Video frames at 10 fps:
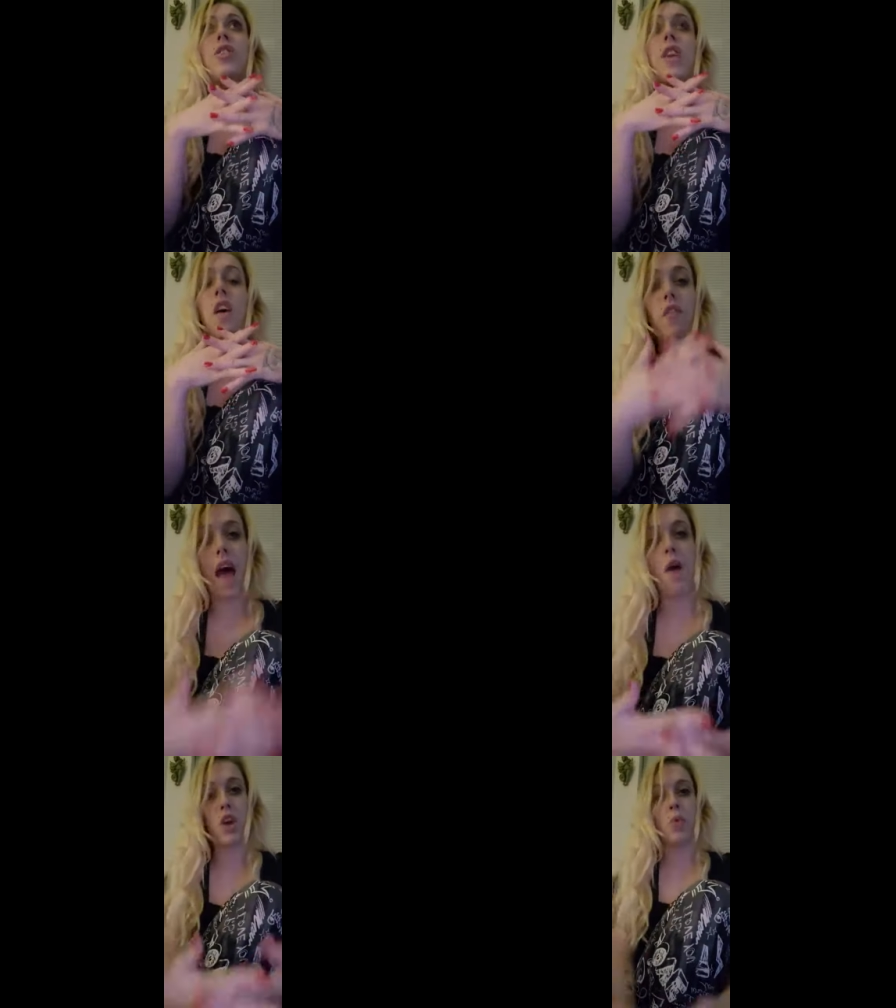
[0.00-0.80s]
of
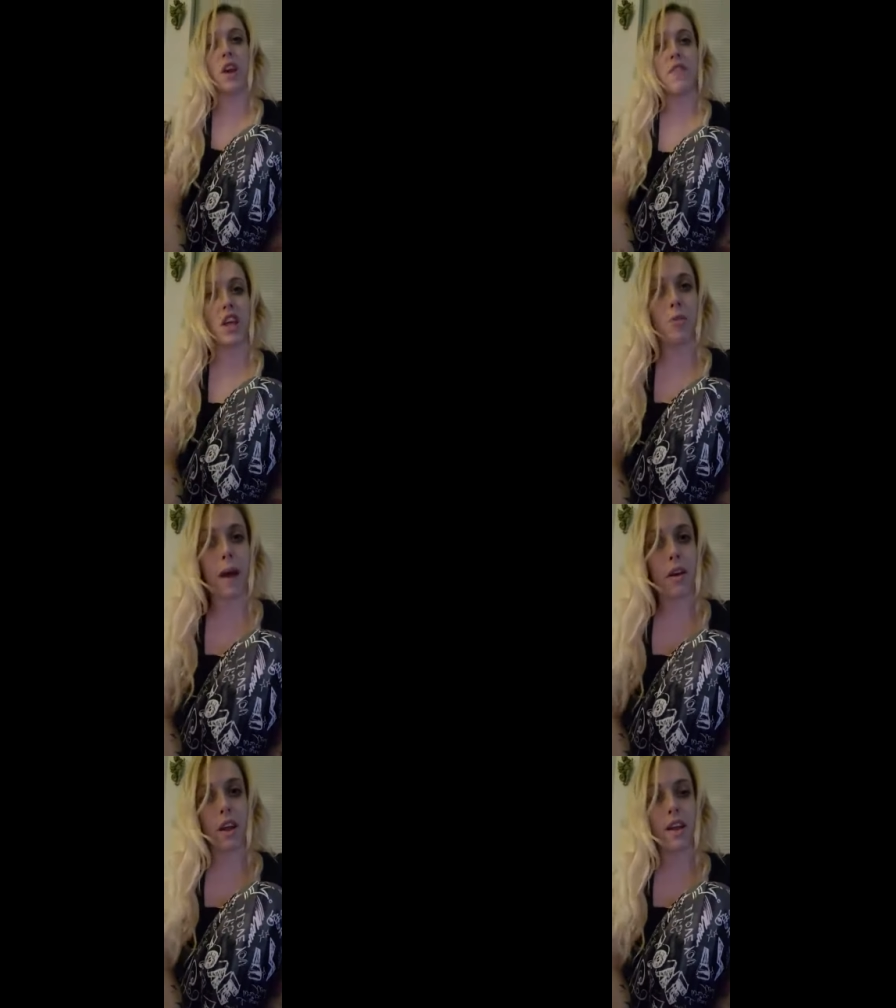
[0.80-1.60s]
how you want to feel
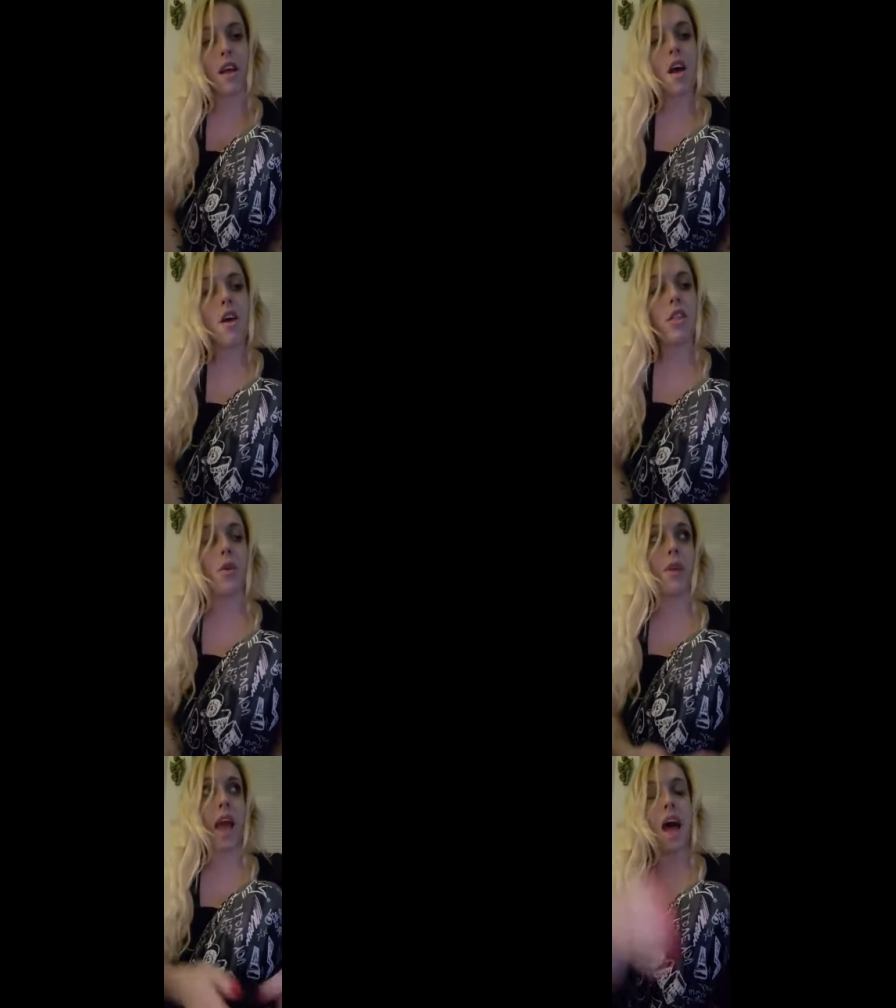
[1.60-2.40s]
about it.
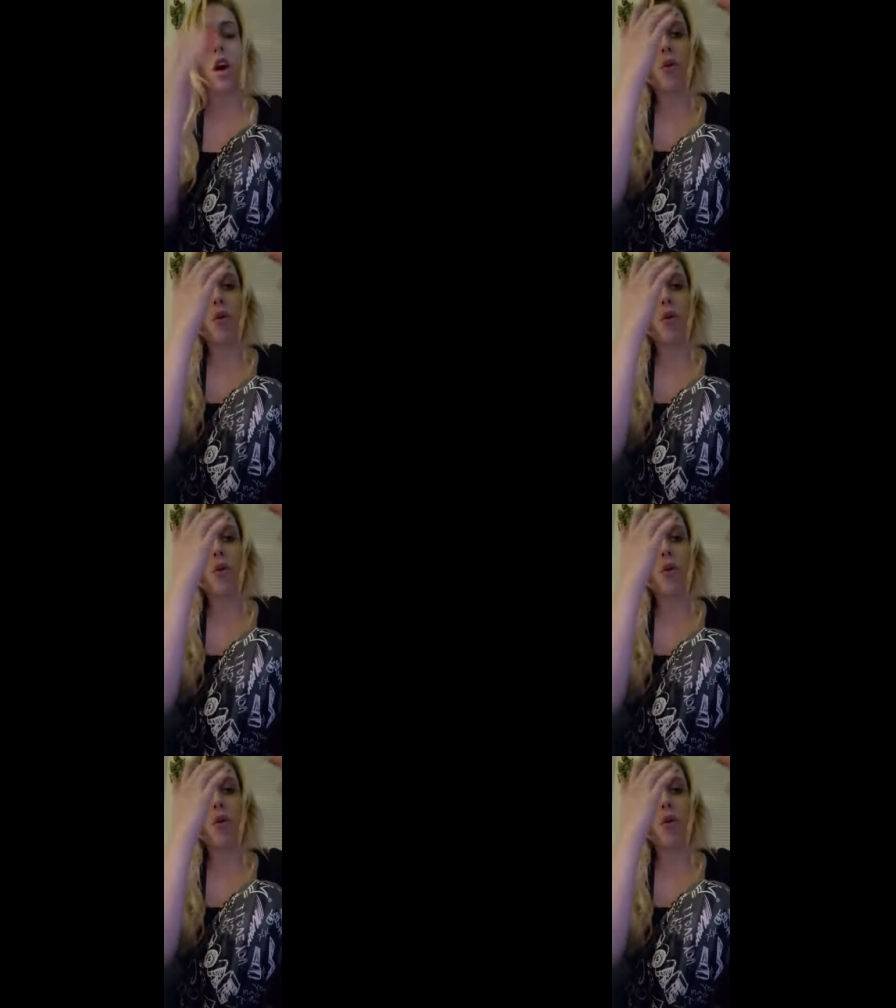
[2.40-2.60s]
So, yeah,